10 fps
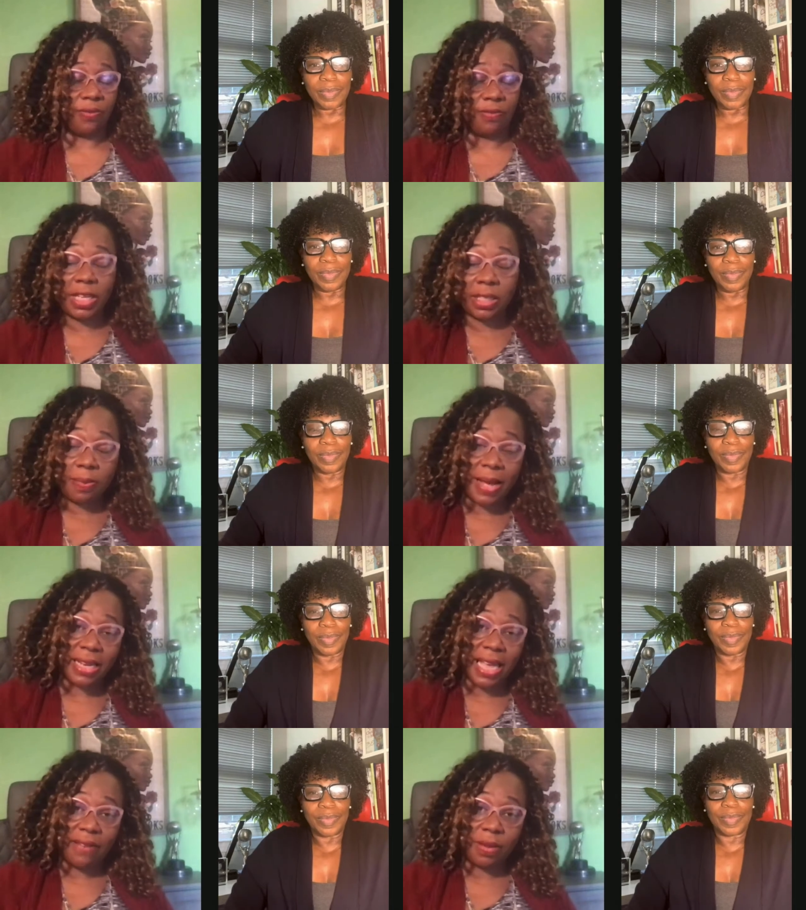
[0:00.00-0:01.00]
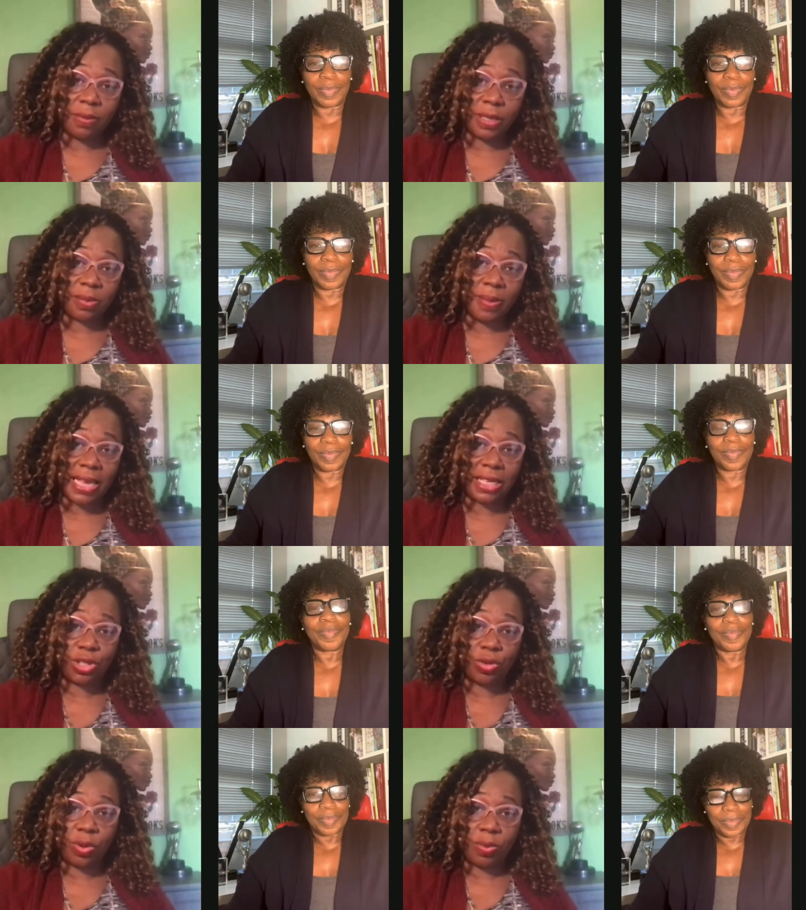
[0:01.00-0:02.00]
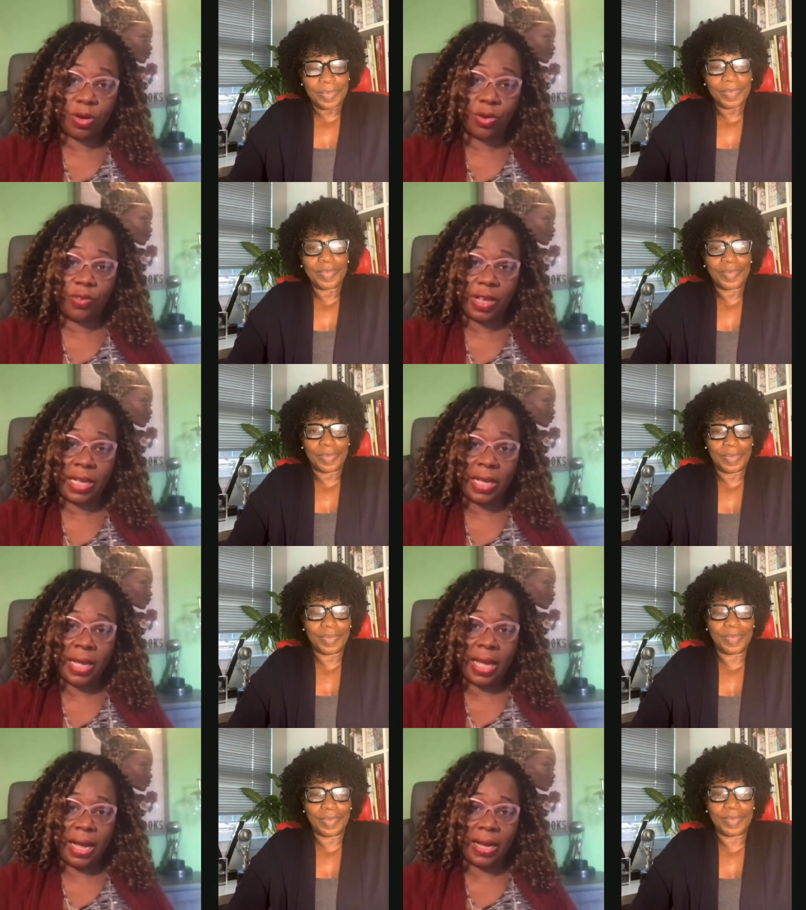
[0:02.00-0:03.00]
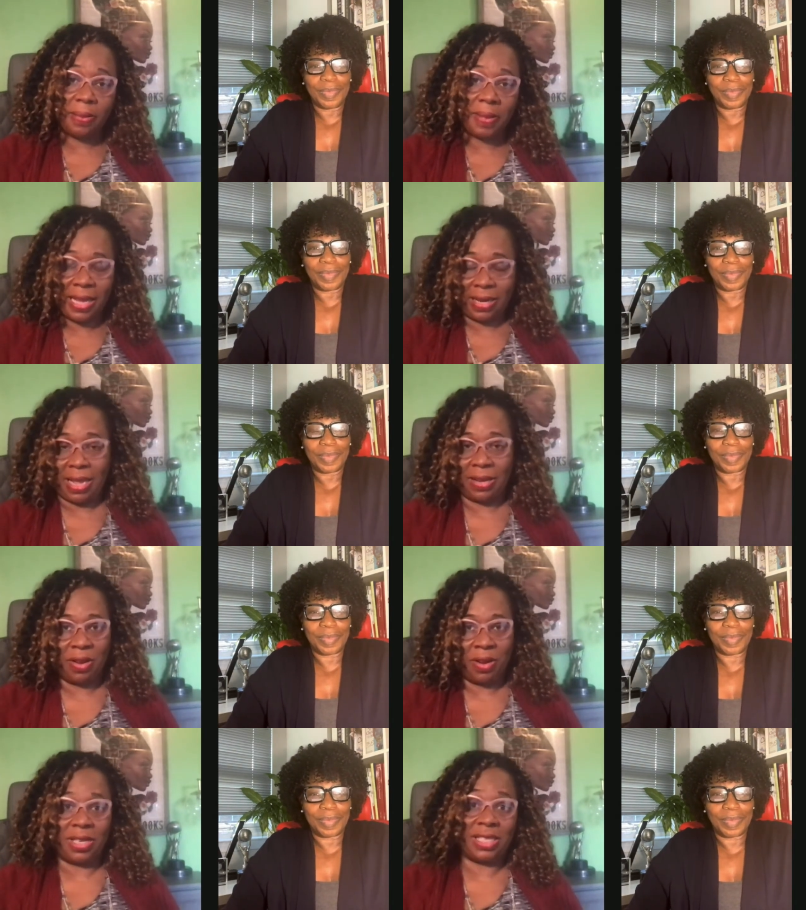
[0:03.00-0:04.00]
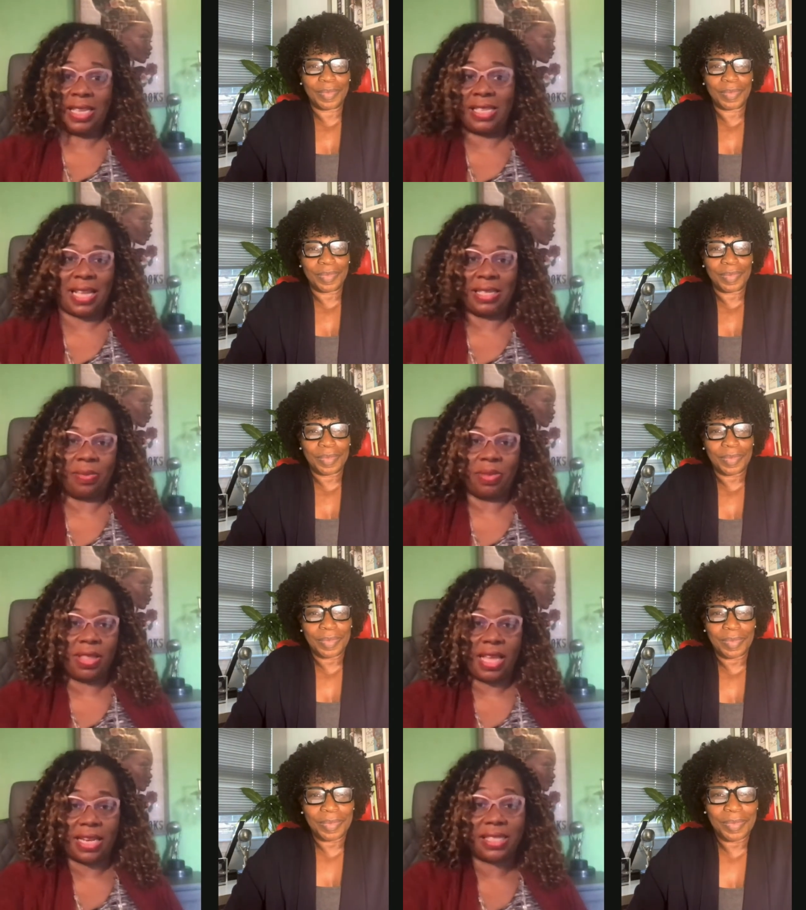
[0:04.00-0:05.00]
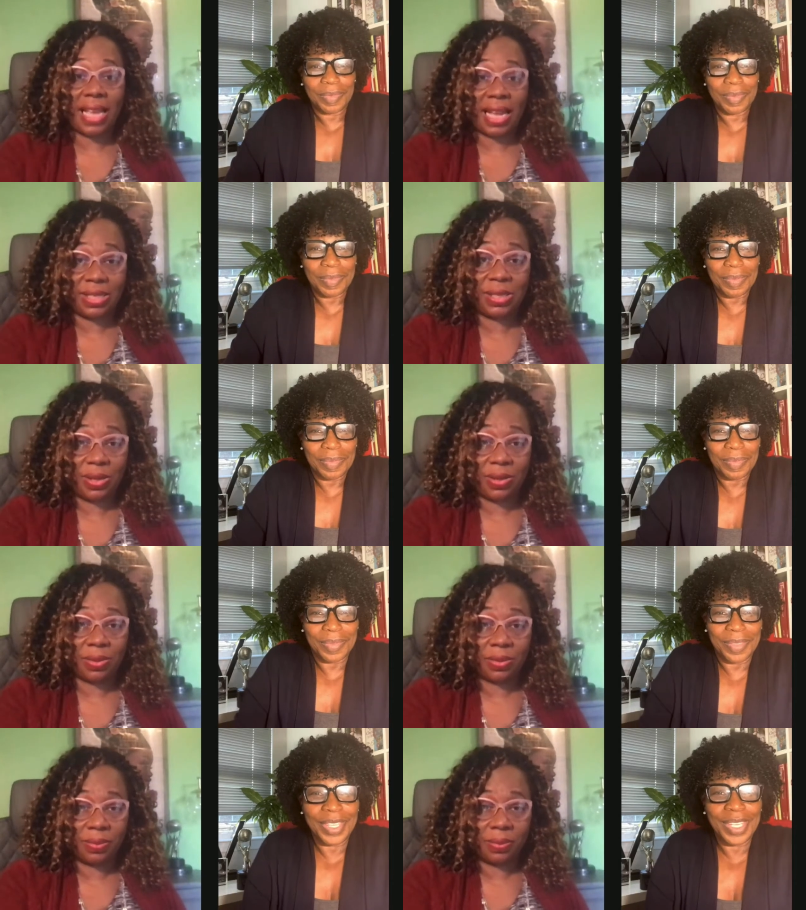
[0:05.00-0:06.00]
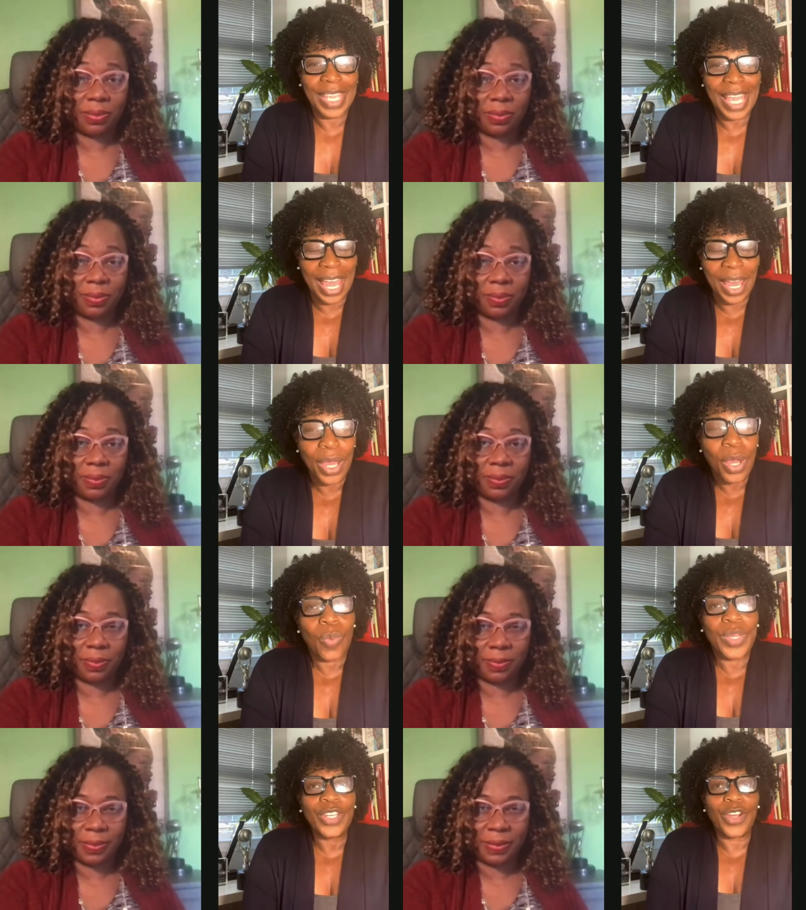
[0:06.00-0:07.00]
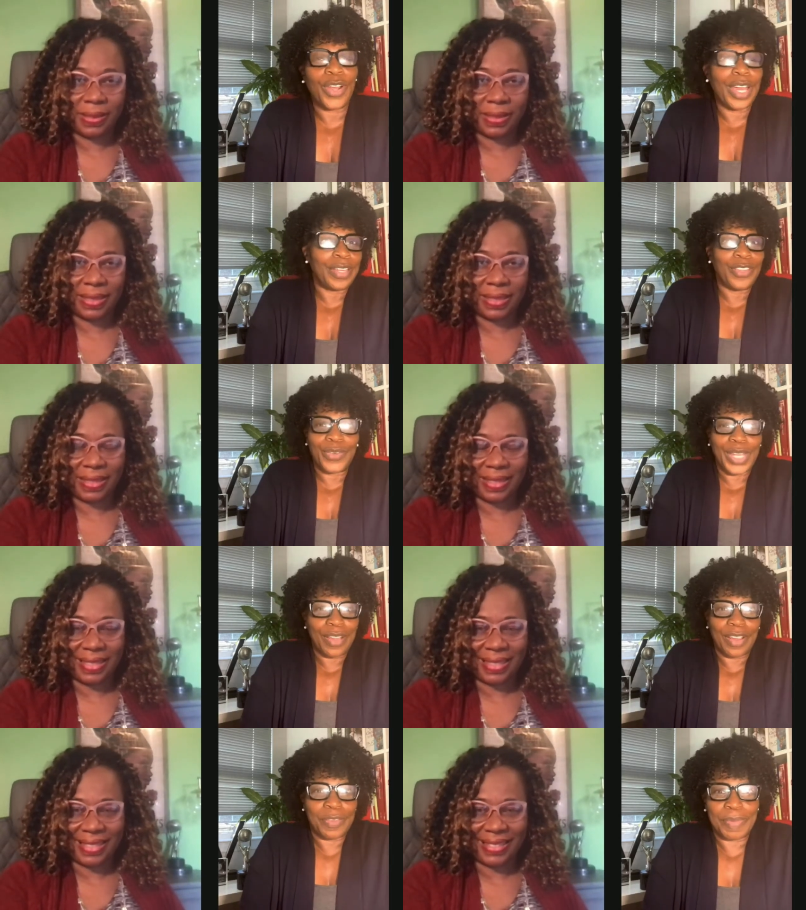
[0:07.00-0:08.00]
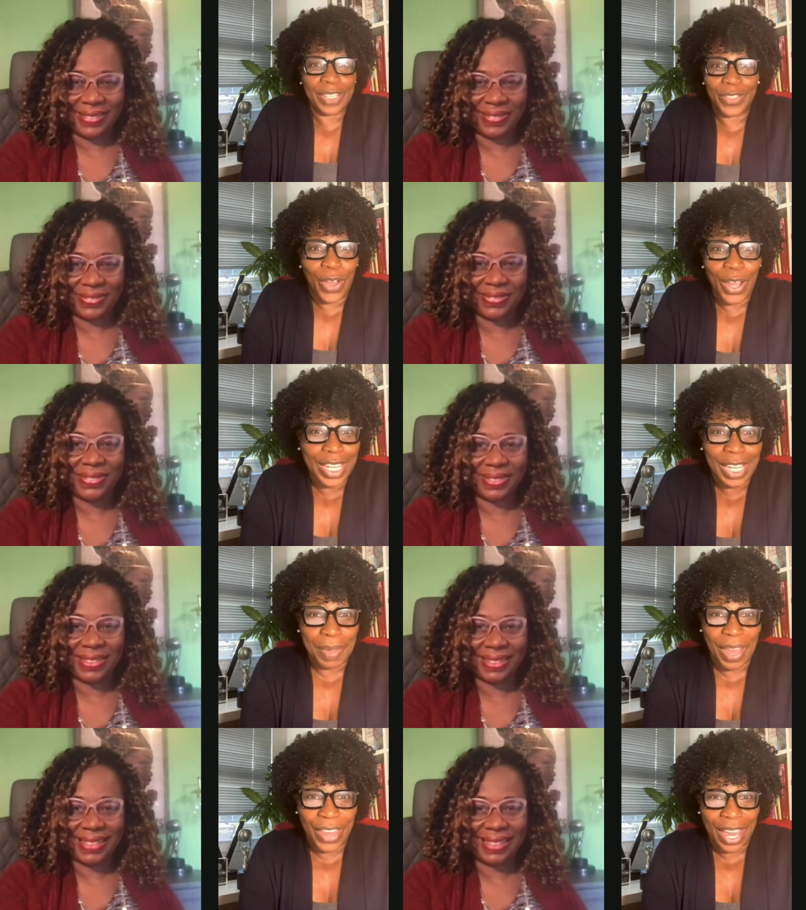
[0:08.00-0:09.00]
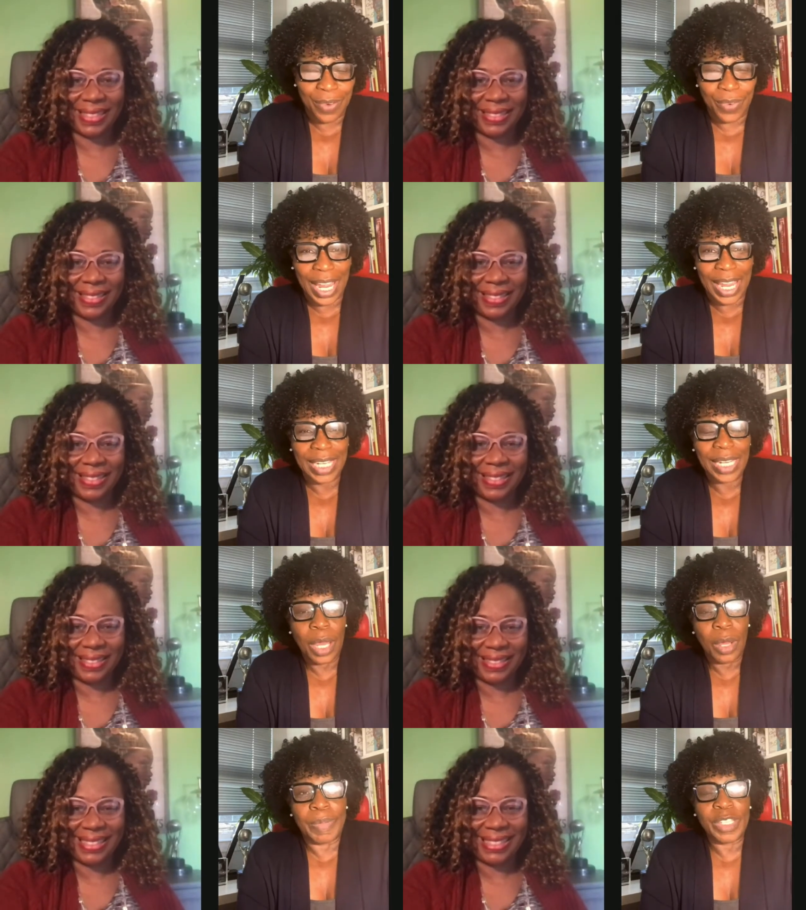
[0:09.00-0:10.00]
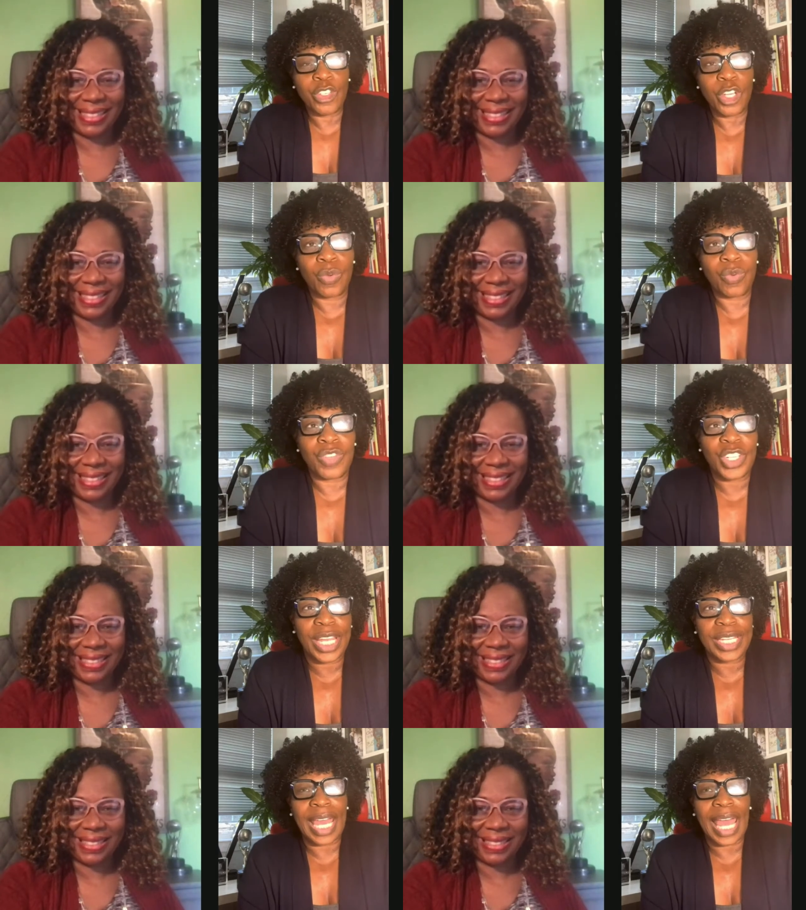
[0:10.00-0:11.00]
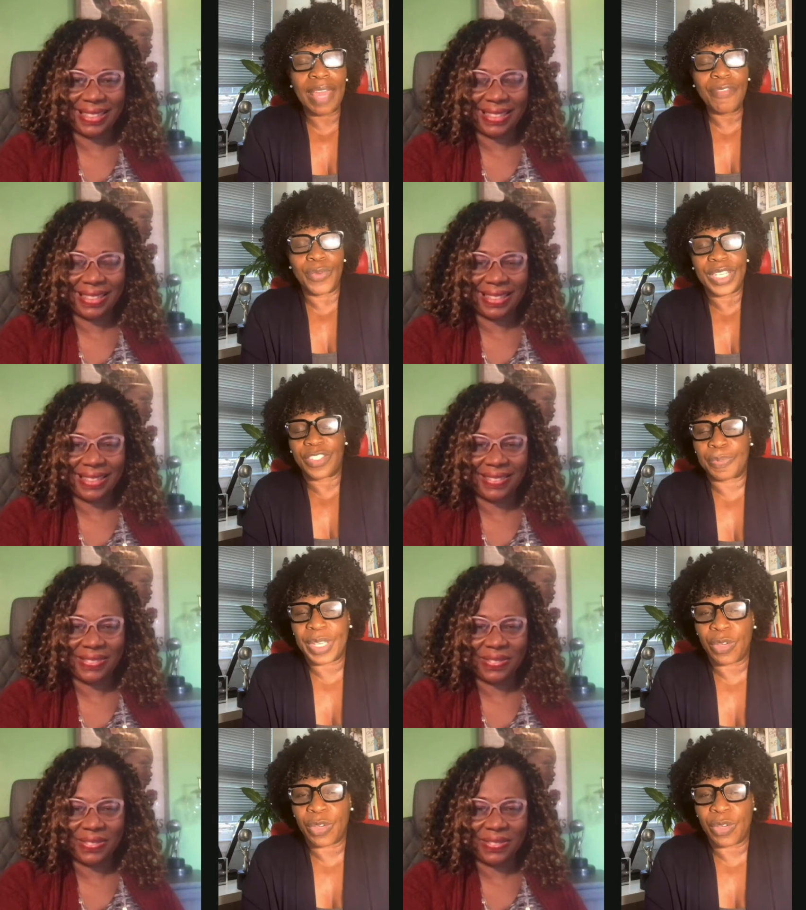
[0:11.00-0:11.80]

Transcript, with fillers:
Speaker 1: feel about having books made into a movie? Um, and, and, you know, does is that something that excites you?
Speaker 2: Yeah. Well, you know, you hear everybody talking about that, right? But, you know, ReShonda, I wanted to be a